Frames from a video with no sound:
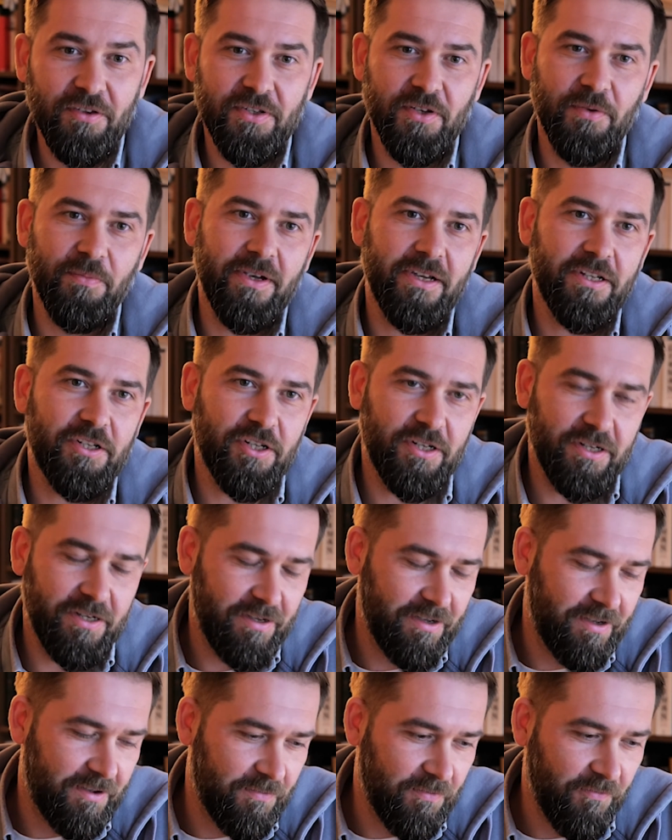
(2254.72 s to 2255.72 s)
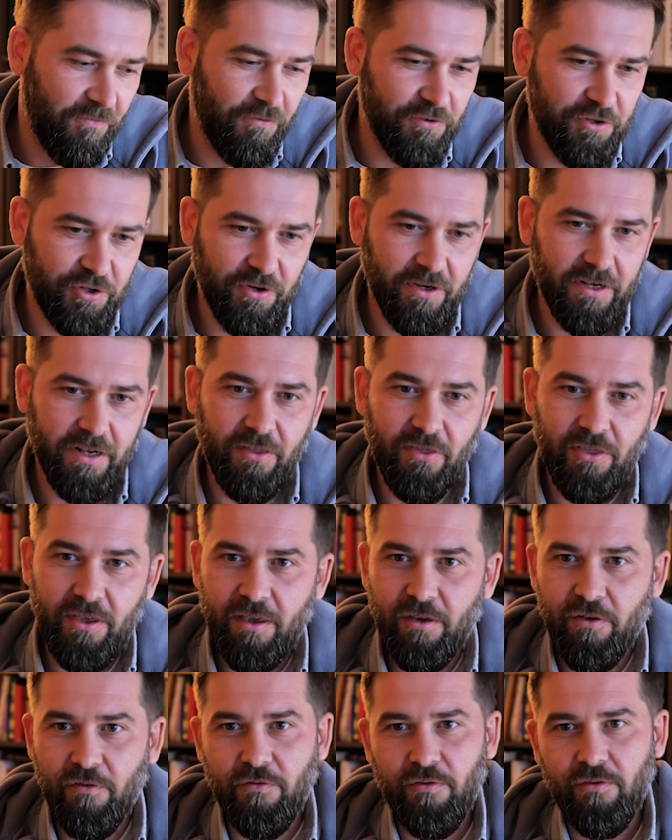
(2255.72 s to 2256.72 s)
thank you so much for joining.
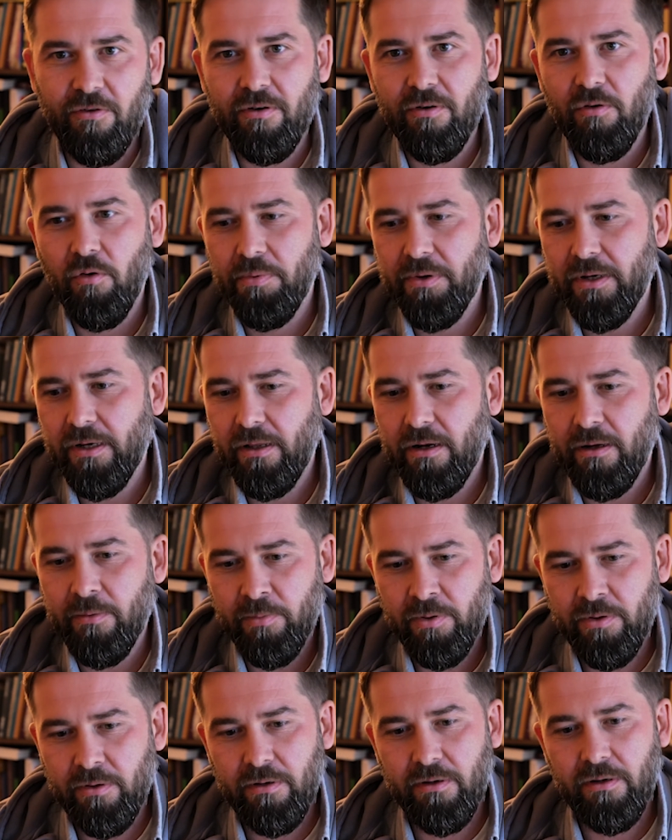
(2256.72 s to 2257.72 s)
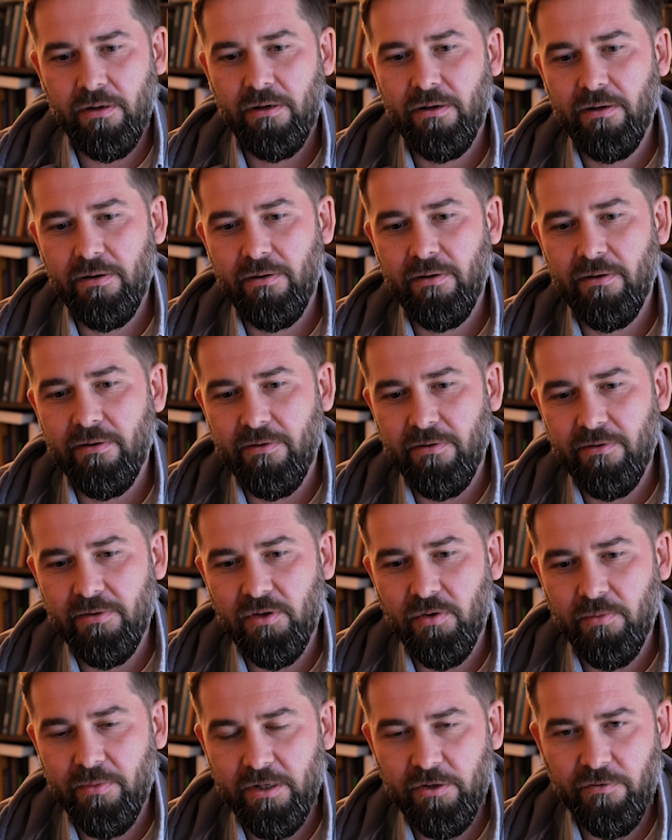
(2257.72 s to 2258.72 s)
Thank you for opening up
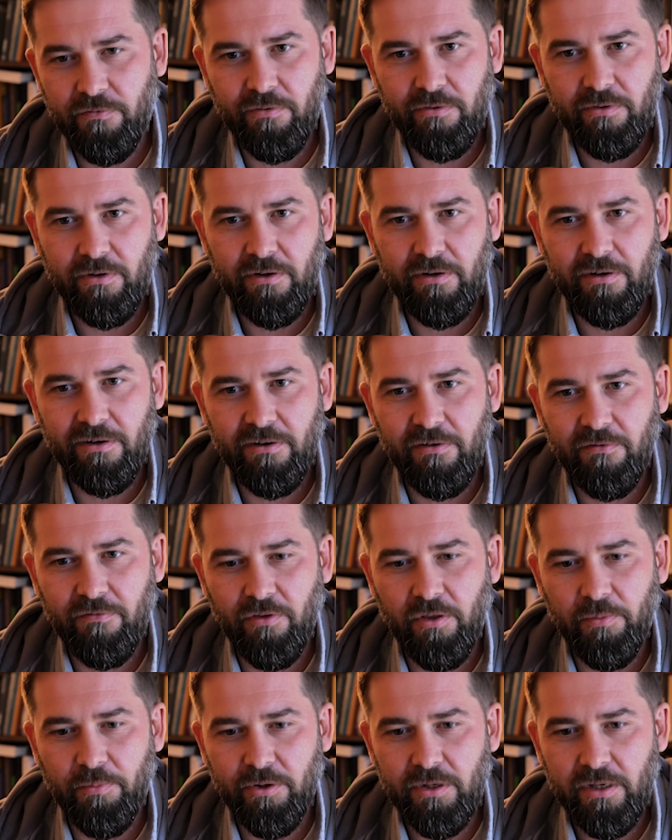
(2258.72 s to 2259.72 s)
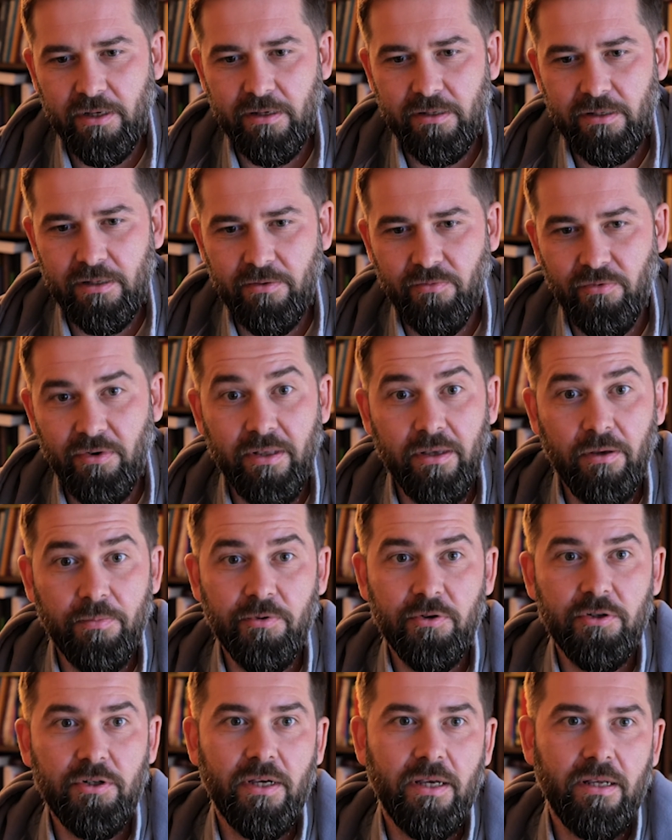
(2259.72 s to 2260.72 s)
so much for the podcast. I really
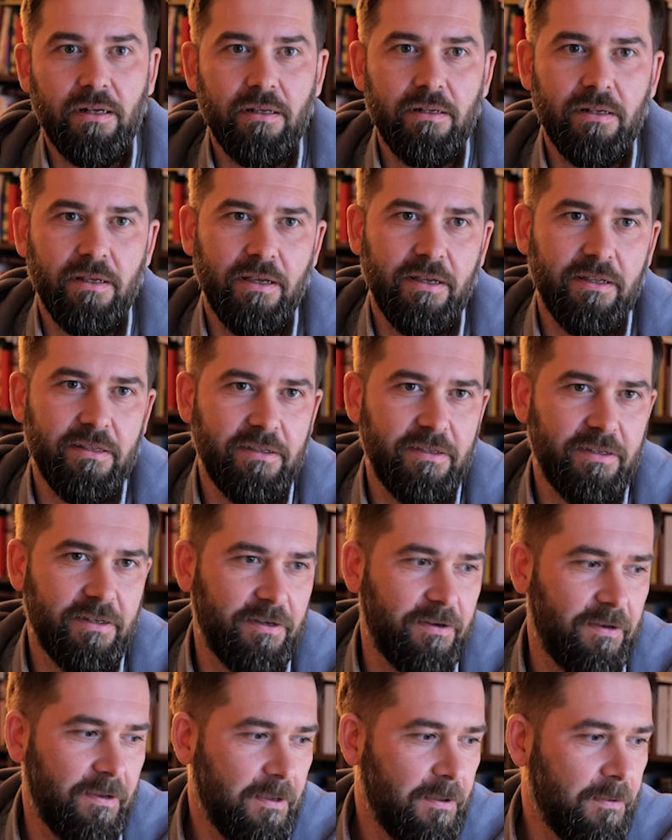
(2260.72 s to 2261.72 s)
appreciate it. And